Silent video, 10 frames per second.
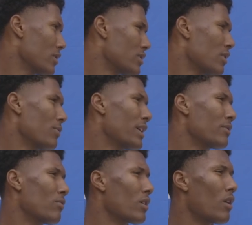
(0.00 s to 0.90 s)
So we
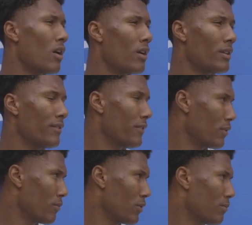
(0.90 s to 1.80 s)
have to work hard in the
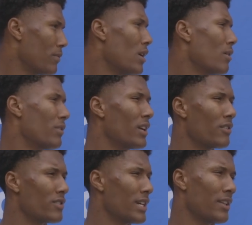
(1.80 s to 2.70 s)
film room, really
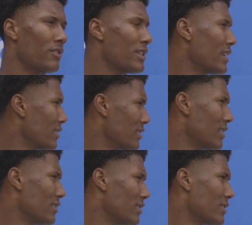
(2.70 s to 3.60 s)
understand their
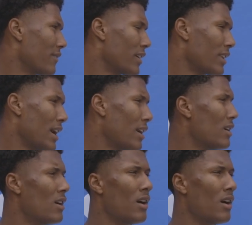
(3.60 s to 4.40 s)
tendencies and stuff like that.